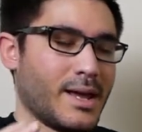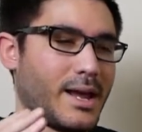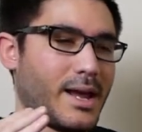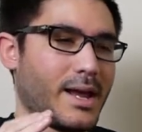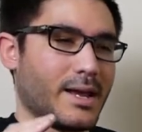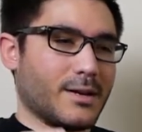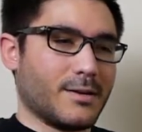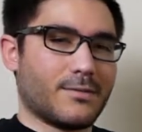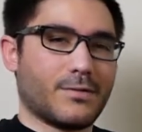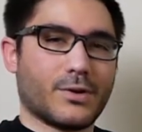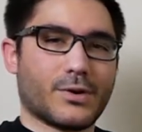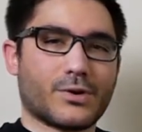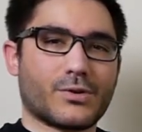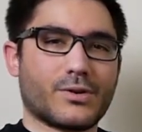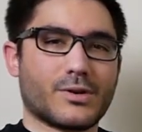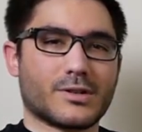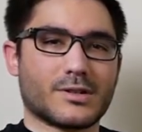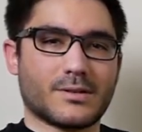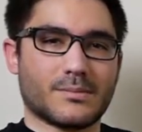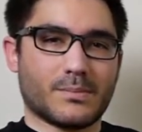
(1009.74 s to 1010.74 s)
And if you're
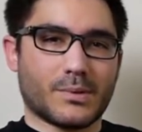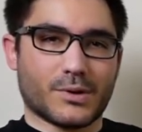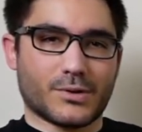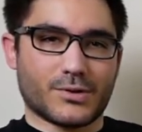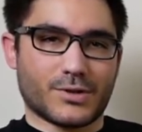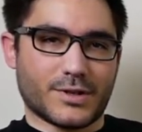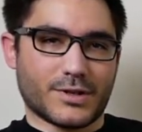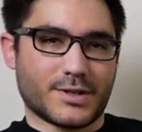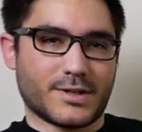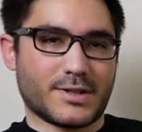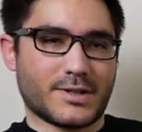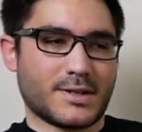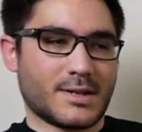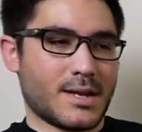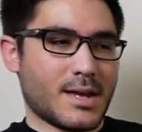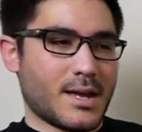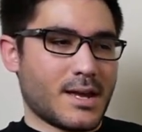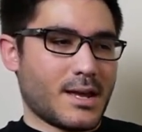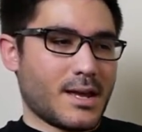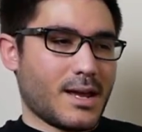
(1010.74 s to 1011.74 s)
going to purchase
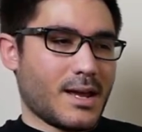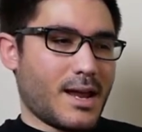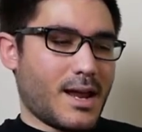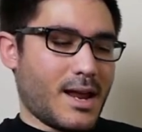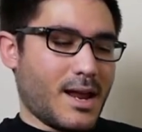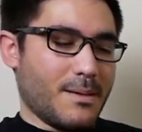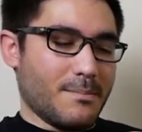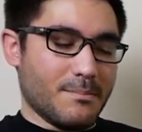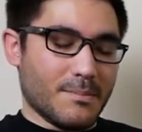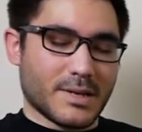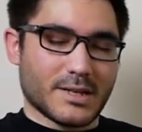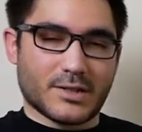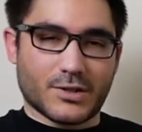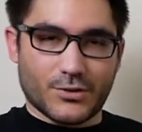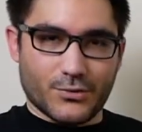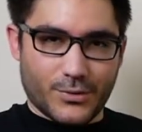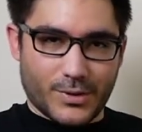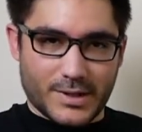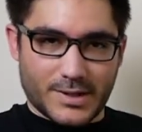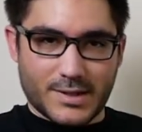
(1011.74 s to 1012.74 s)
a
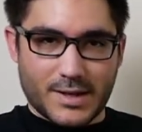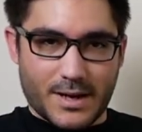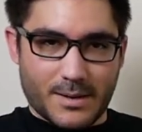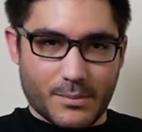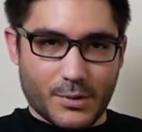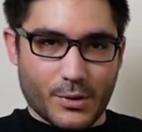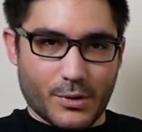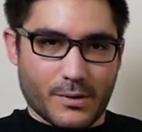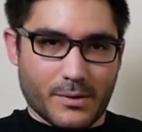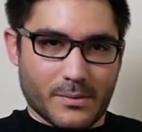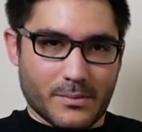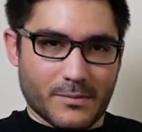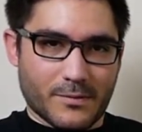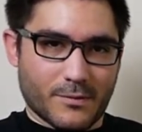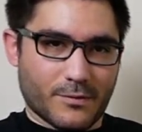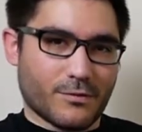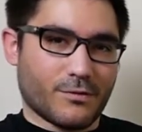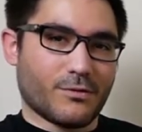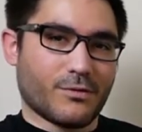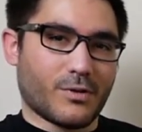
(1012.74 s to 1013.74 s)
mystery saber
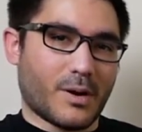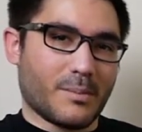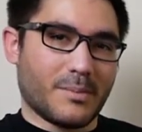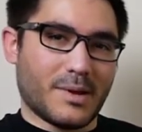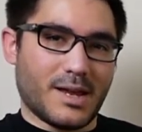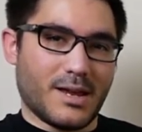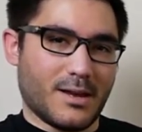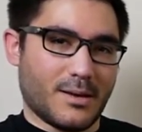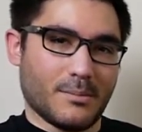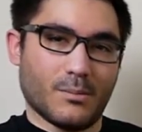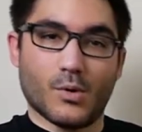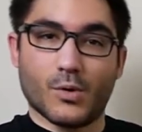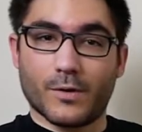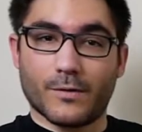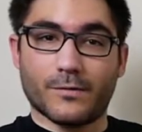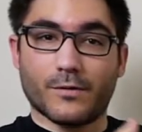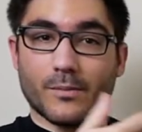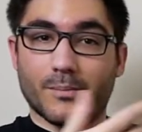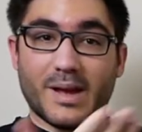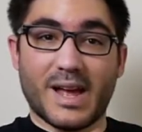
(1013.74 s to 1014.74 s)
from him or
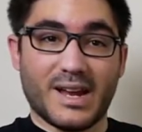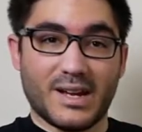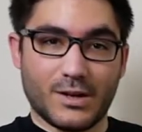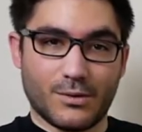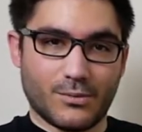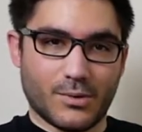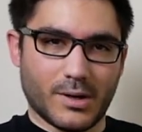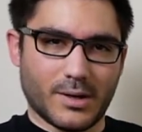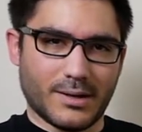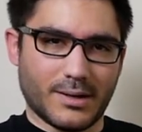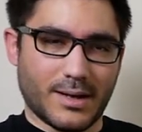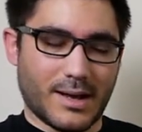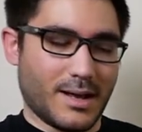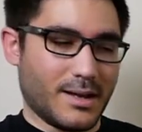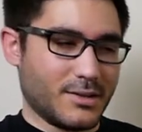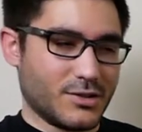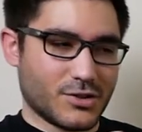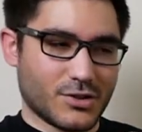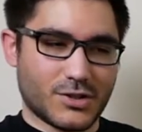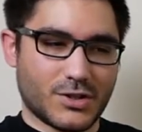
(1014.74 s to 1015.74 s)
from anyone,
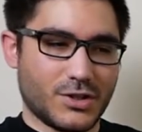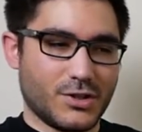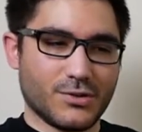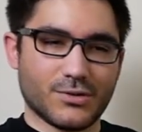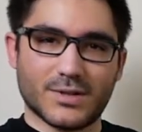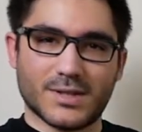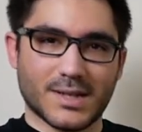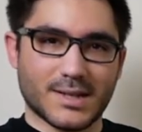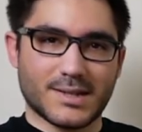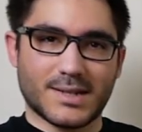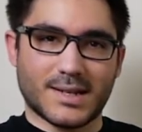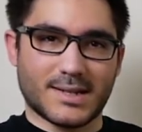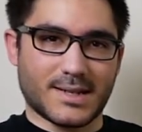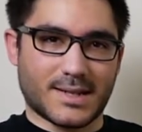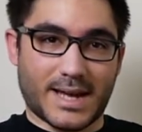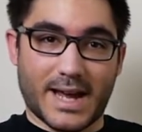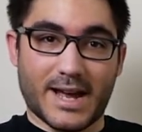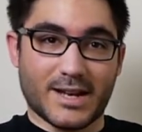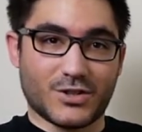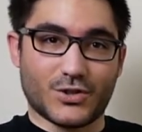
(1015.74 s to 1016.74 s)
just use this as a
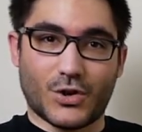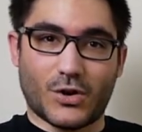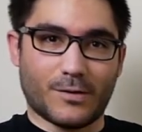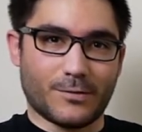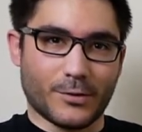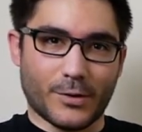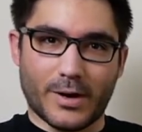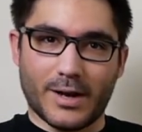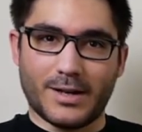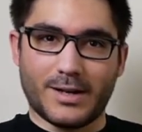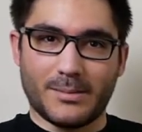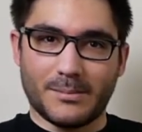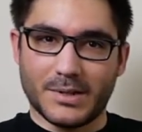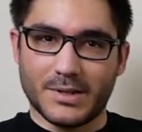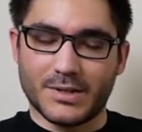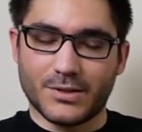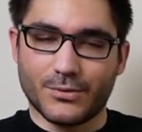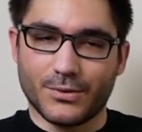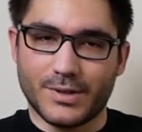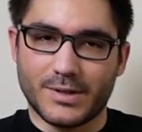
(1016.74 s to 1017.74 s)
catch-all for any
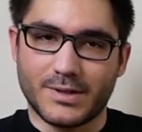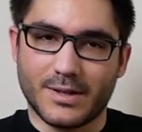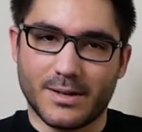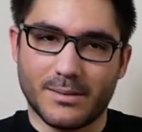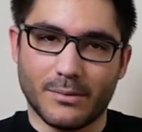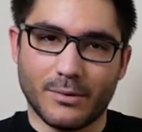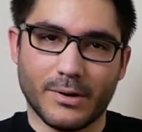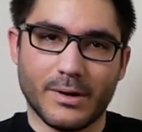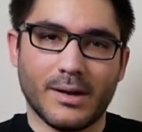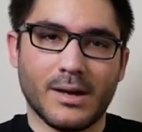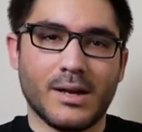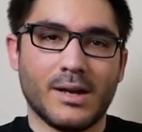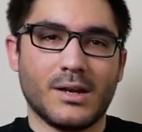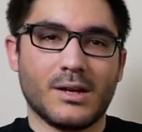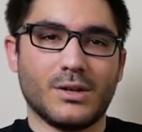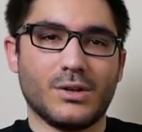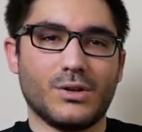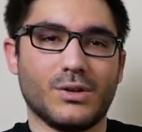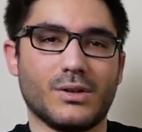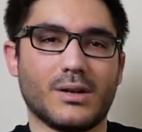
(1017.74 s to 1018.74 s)
mystery saber.
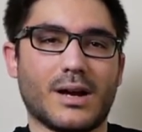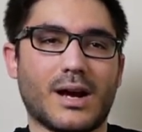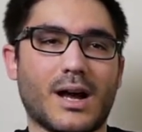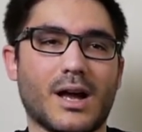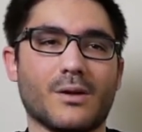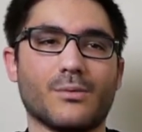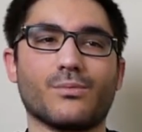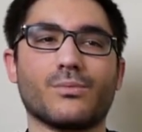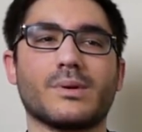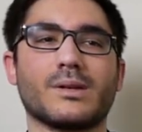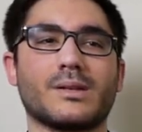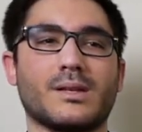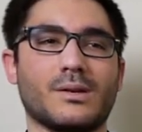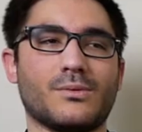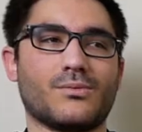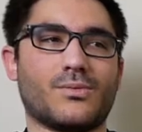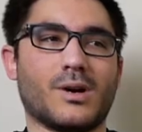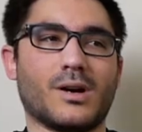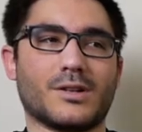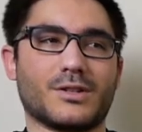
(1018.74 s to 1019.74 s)
I really
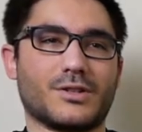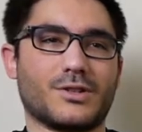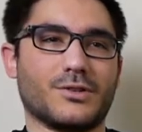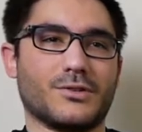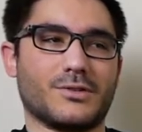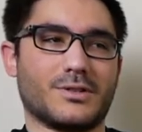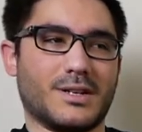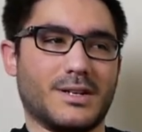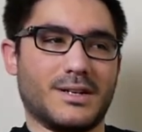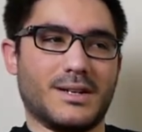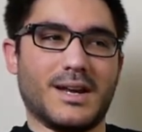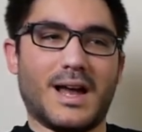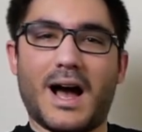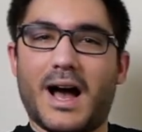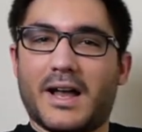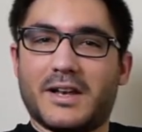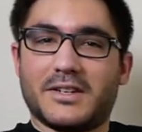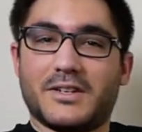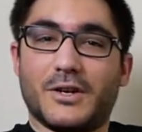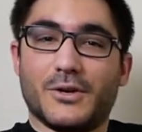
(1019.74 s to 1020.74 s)
want you to
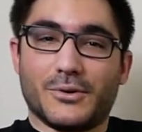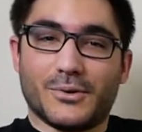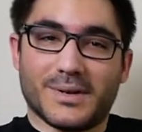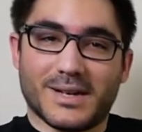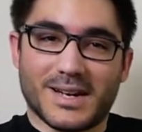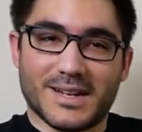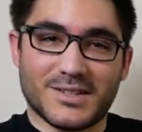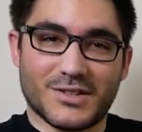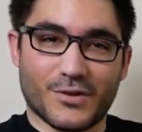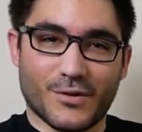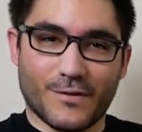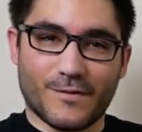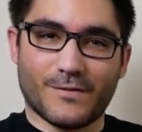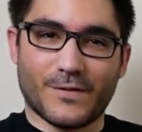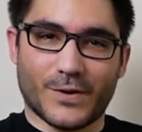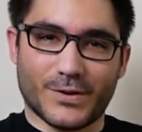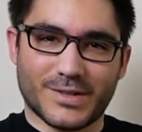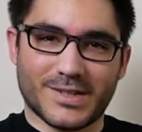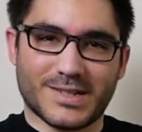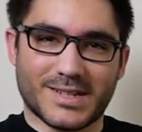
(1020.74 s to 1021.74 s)
not do it as your
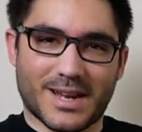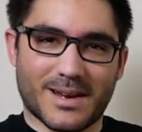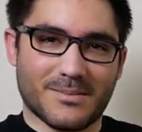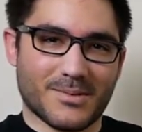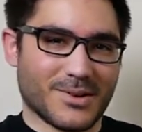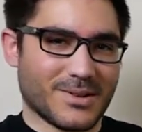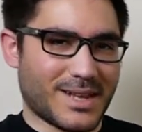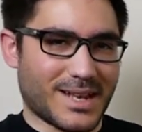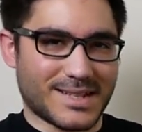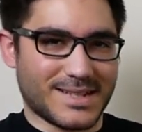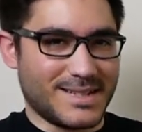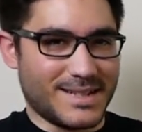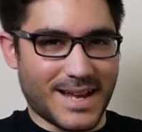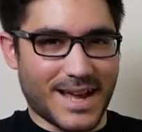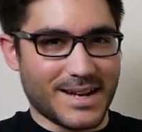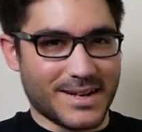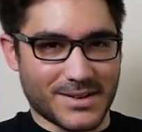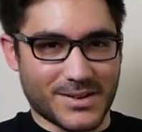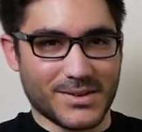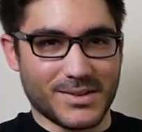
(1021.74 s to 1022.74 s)
first saber. That's
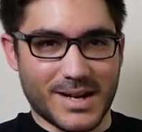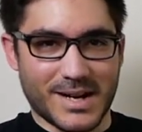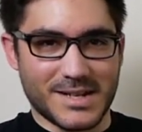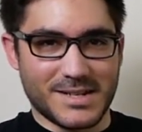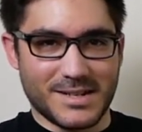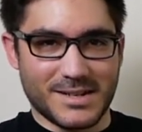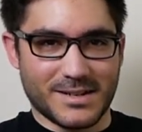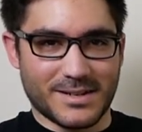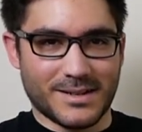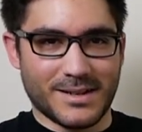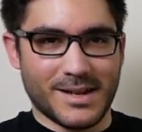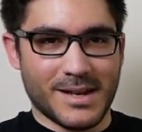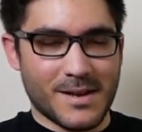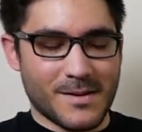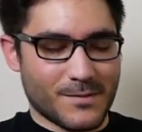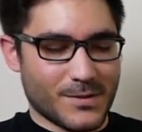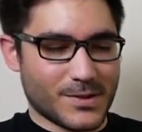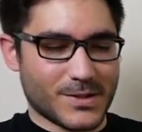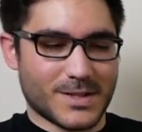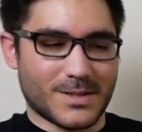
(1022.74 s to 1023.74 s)
not a good idea.
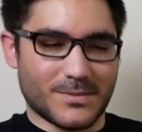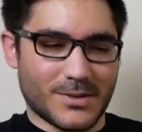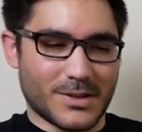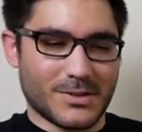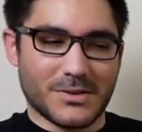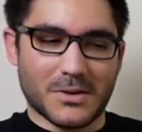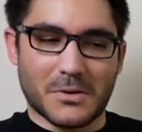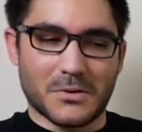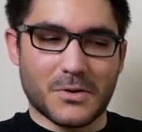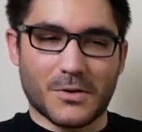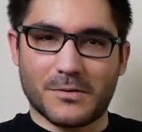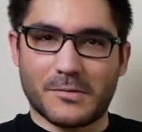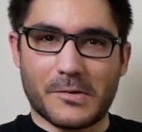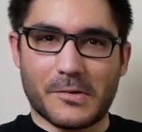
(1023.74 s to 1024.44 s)
First of all, you don't know if